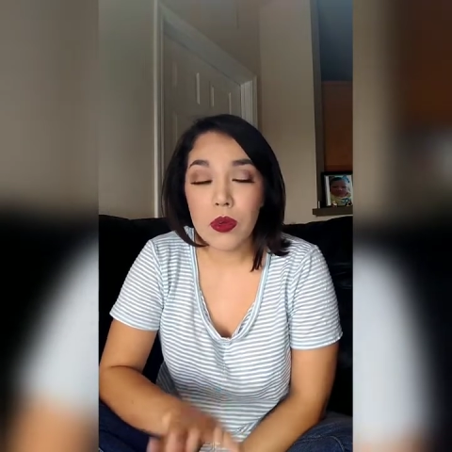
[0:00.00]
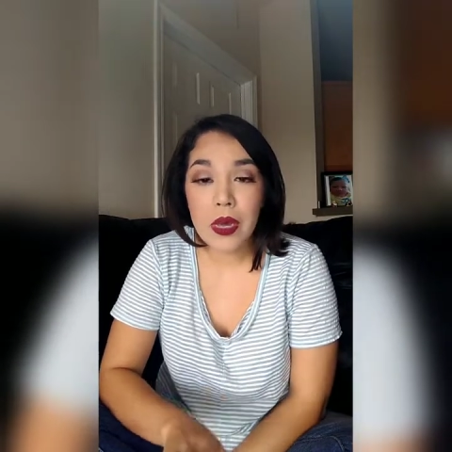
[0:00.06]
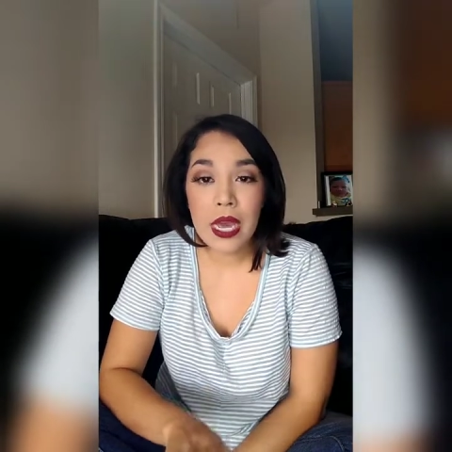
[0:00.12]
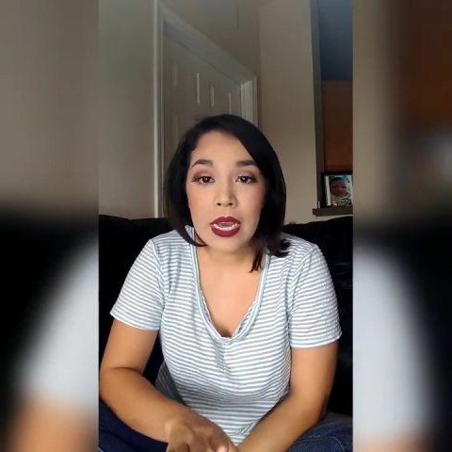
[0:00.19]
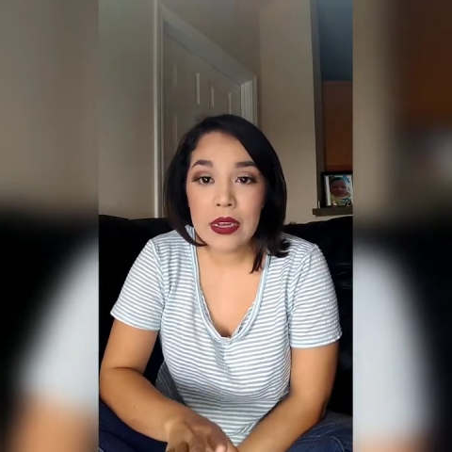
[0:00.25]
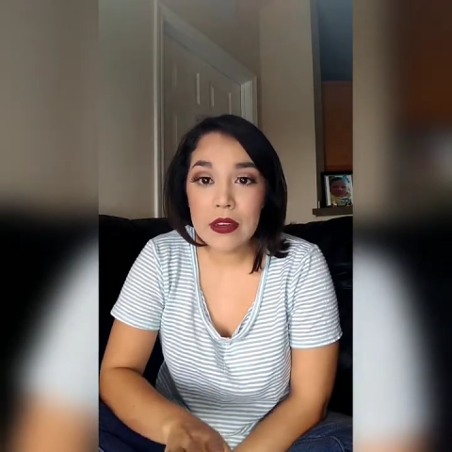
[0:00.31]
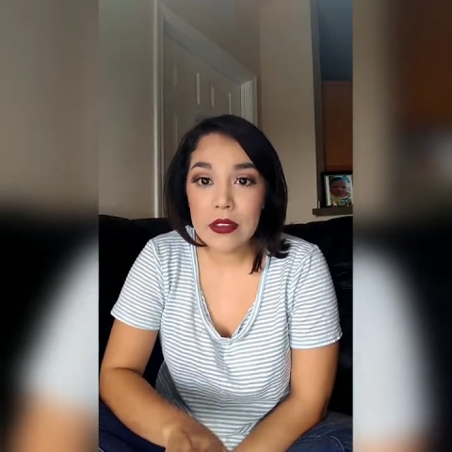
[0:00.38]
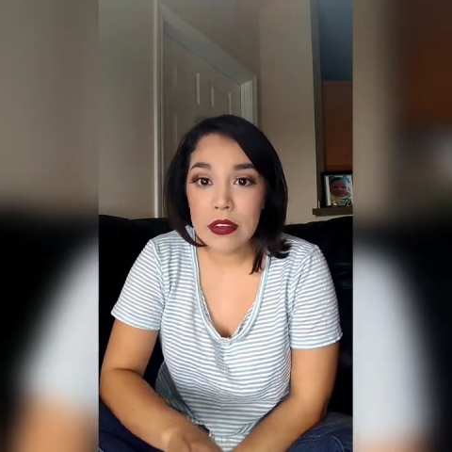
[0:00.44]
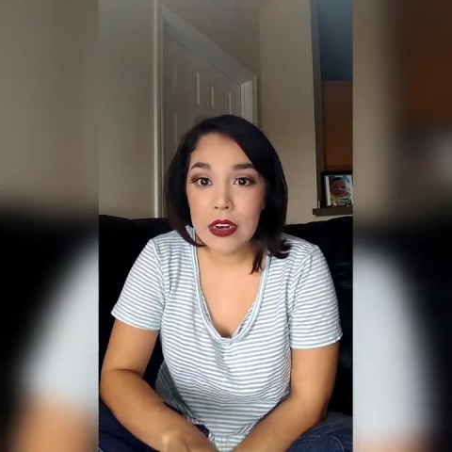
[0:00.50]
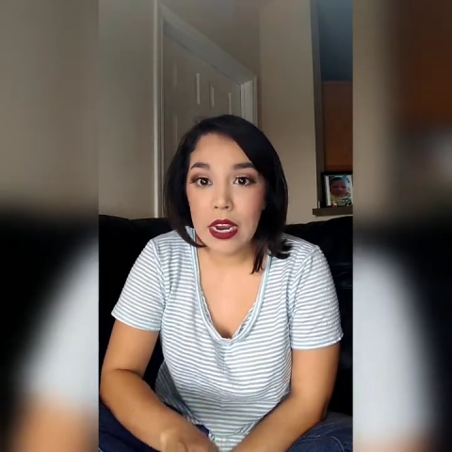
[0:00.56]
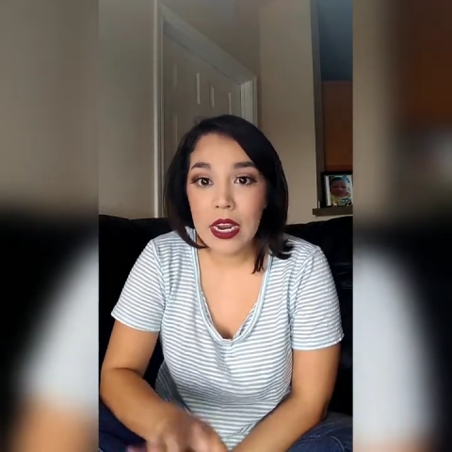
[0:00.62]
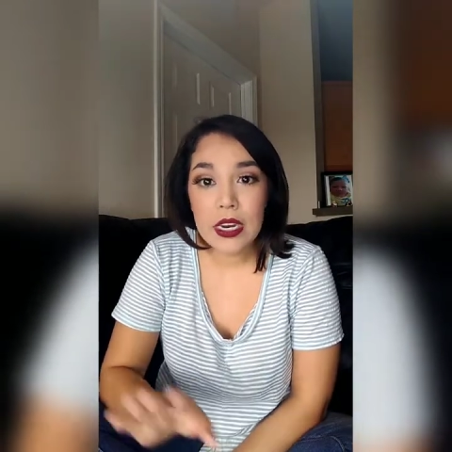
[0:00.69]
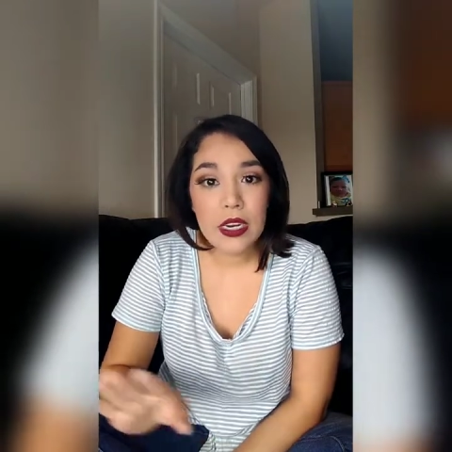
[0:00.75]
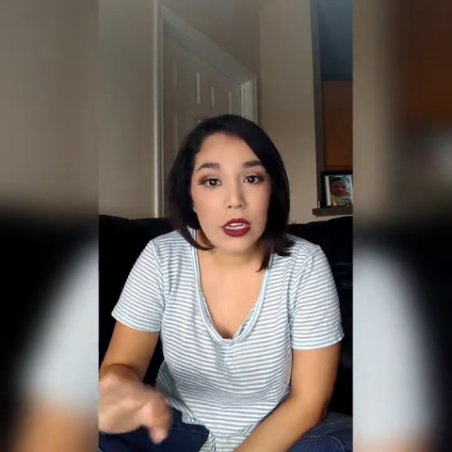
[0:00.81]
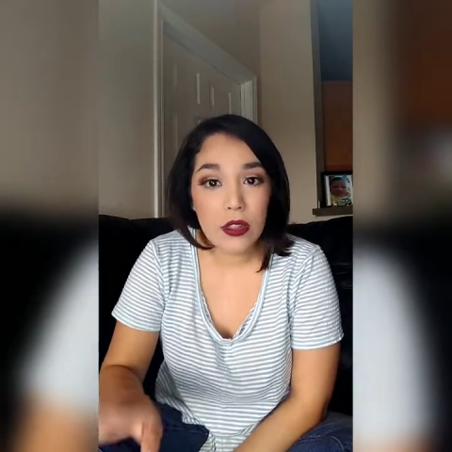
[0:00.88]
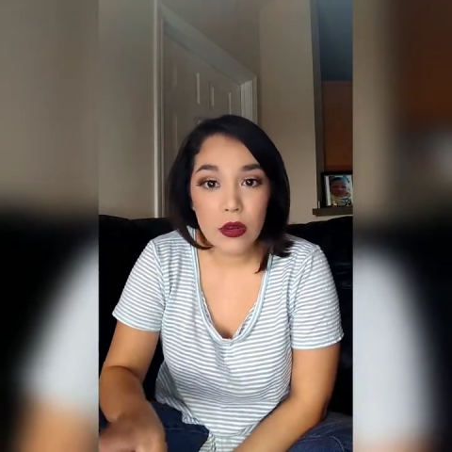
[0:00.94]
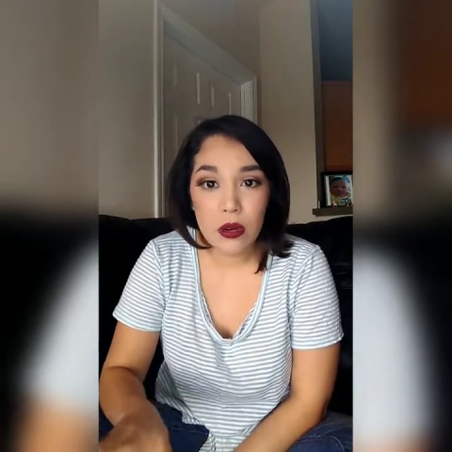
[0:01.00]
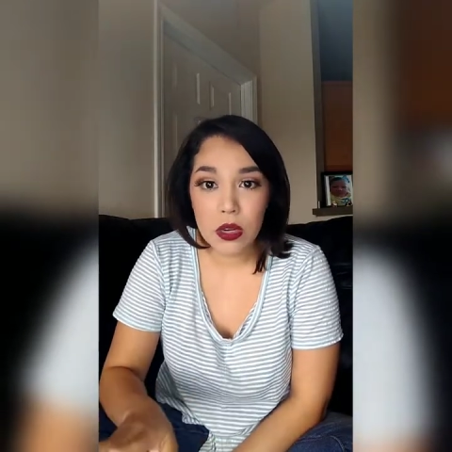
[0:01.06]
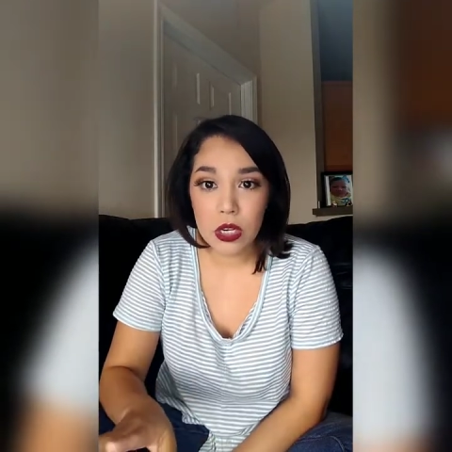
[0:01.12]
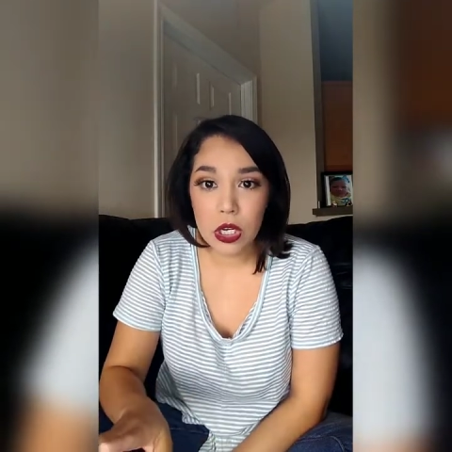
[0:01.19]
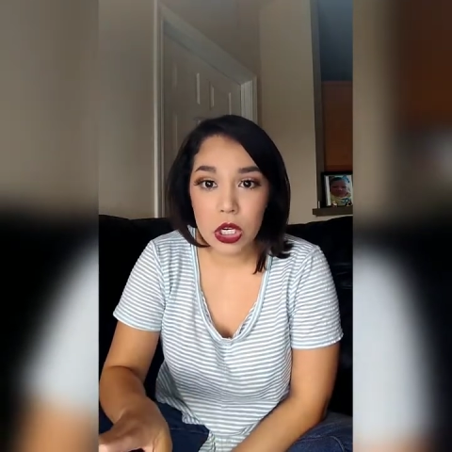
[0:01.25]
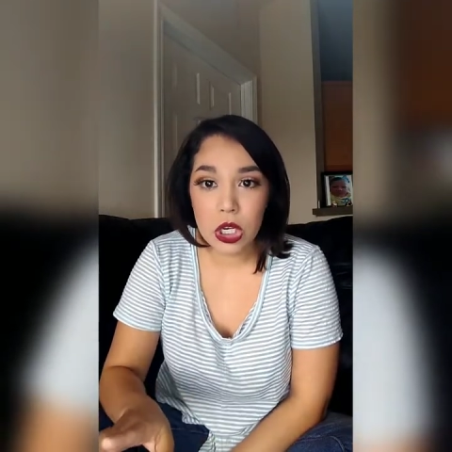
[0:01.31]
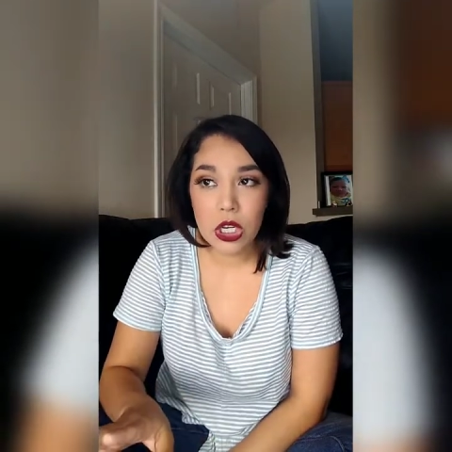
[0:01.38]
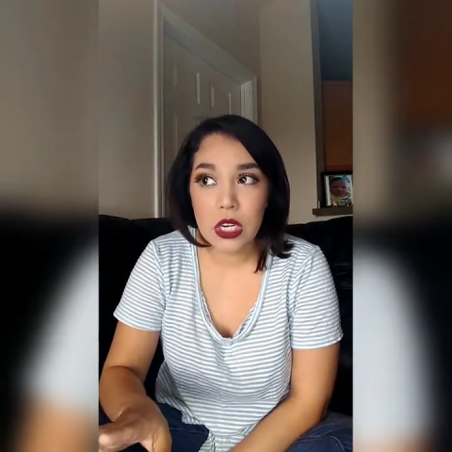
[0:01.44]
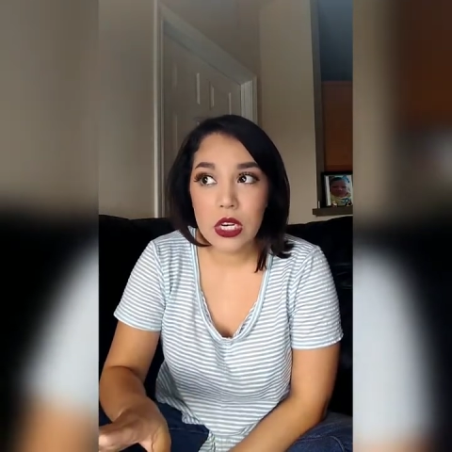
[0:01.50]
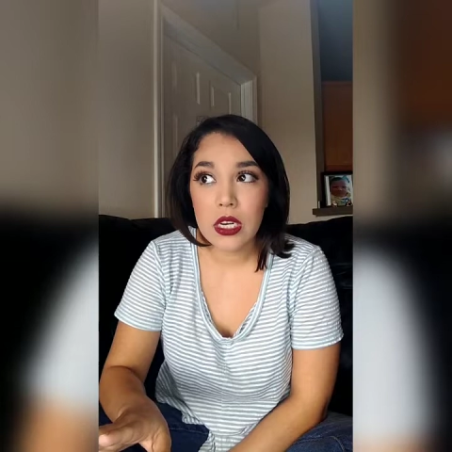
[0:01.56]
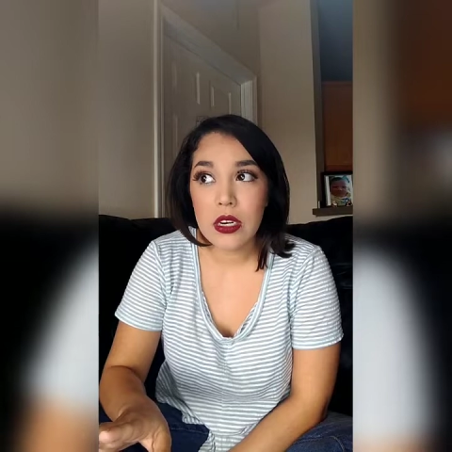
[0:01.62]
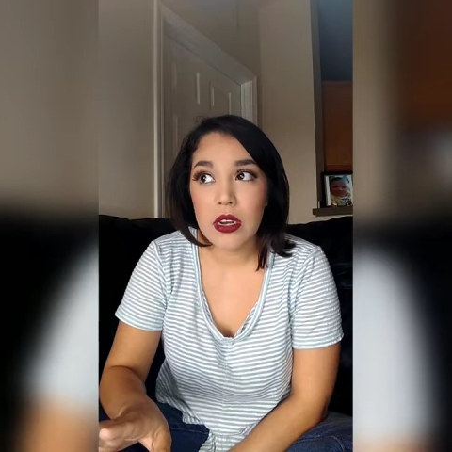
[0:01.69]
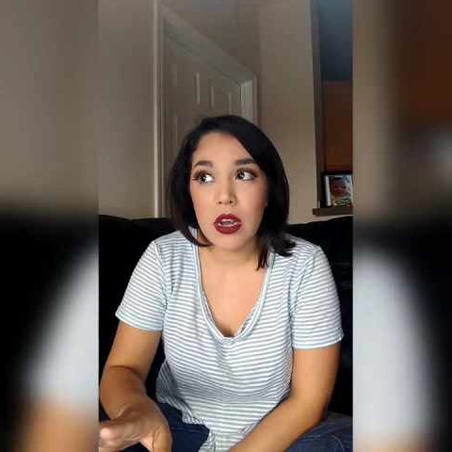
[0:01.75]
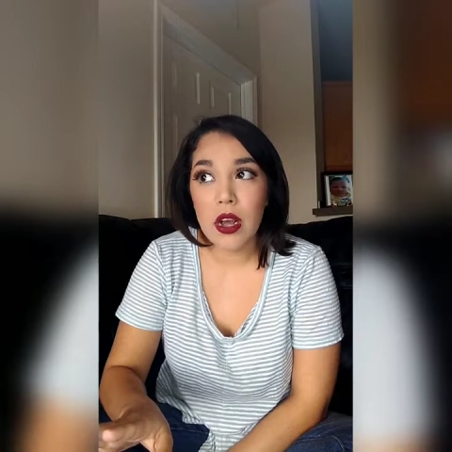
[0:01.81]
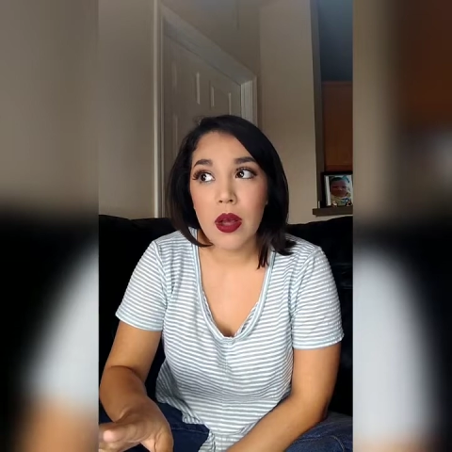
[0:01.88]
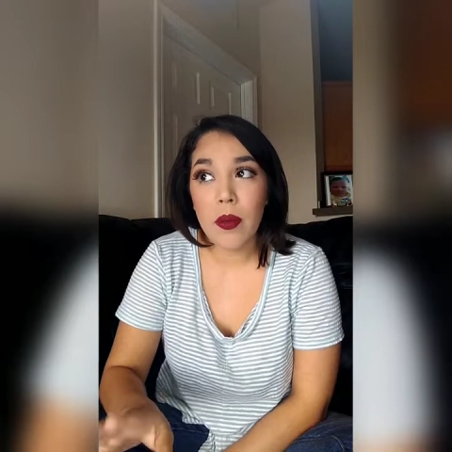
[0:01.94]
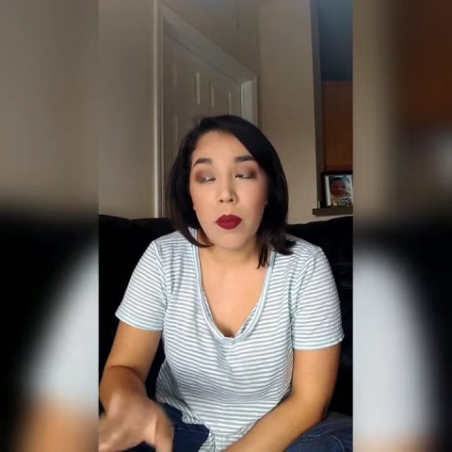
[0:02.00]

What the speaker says: can't stay, and neither can she.